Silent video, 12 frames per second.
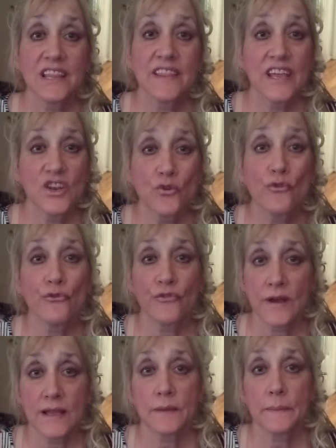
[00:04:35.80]
they don't
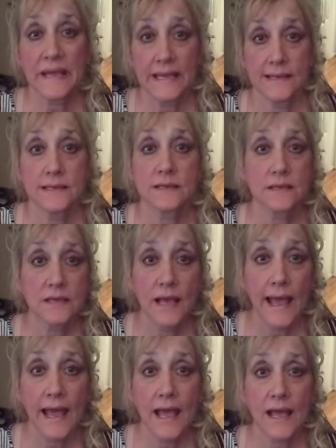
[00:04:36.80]
find peace.
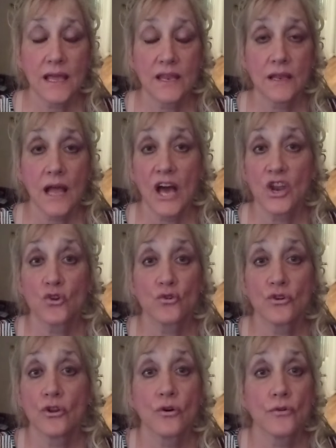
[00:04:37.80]
And I
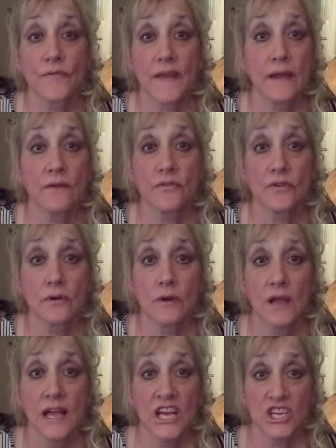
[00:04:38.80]
don't know if they
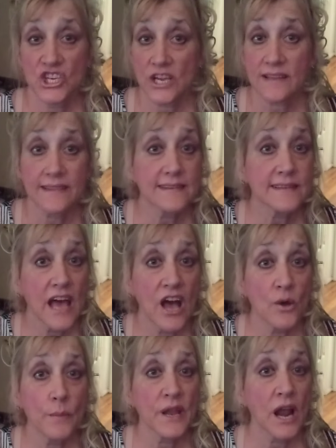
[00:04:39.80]
ever checked this
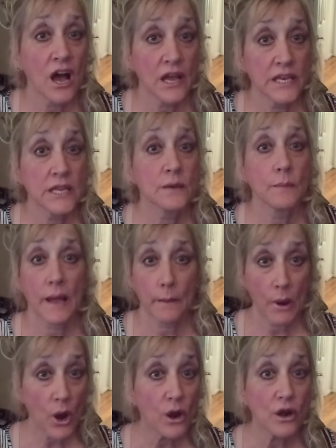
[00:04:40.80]
out, but I did my
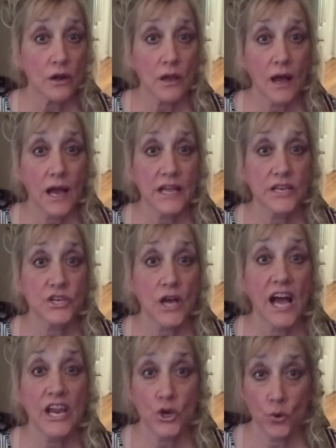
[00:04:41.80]
part.
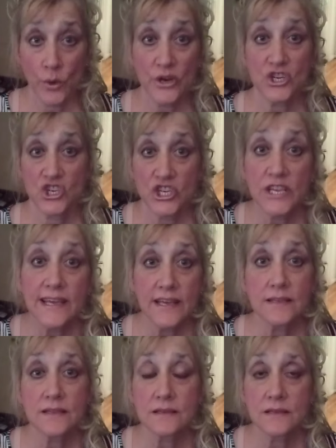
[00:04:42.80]
I know where she
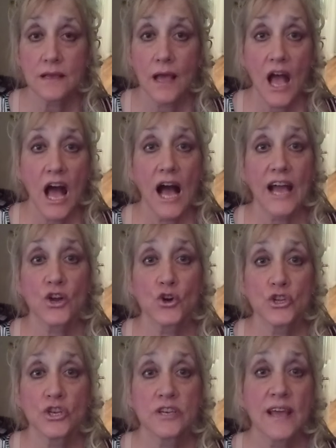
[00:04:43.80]
is. I
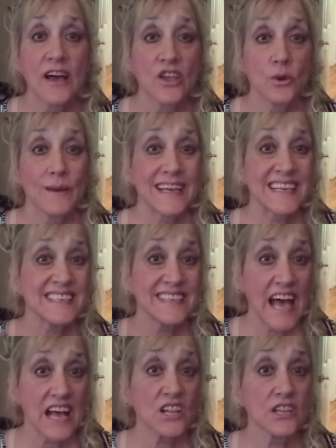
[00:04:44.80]
couldn't tell you
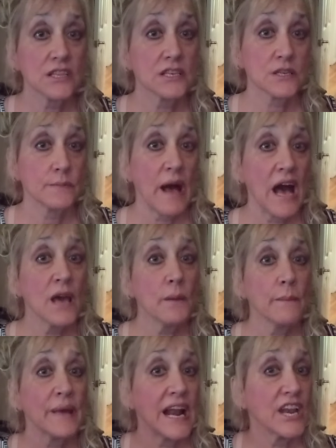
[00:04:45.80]
exactly the
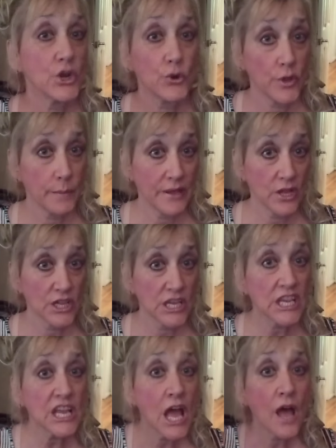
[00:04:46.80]
spot, but I know the
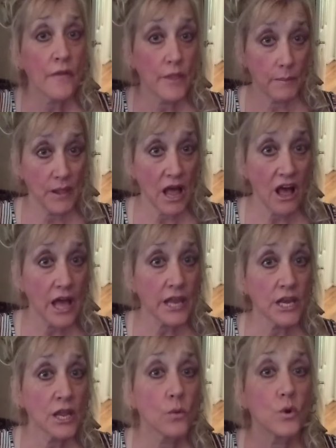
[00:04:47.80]
building, the
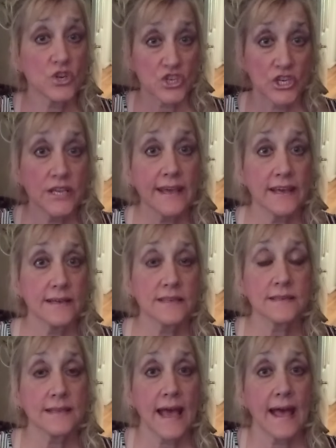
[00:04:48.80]
plot, where she
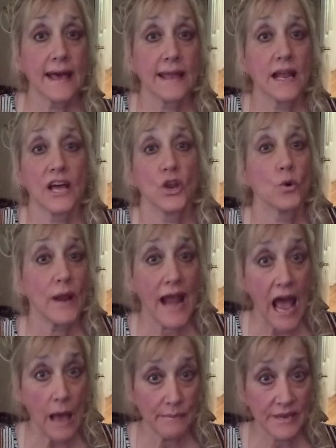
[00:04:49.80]
is, and I know what
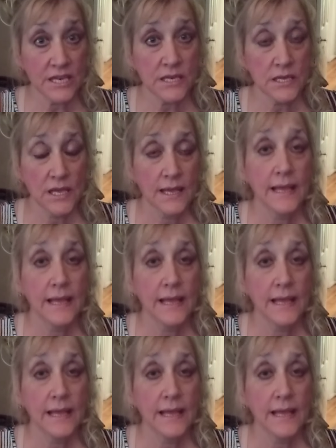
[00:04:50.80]
happened.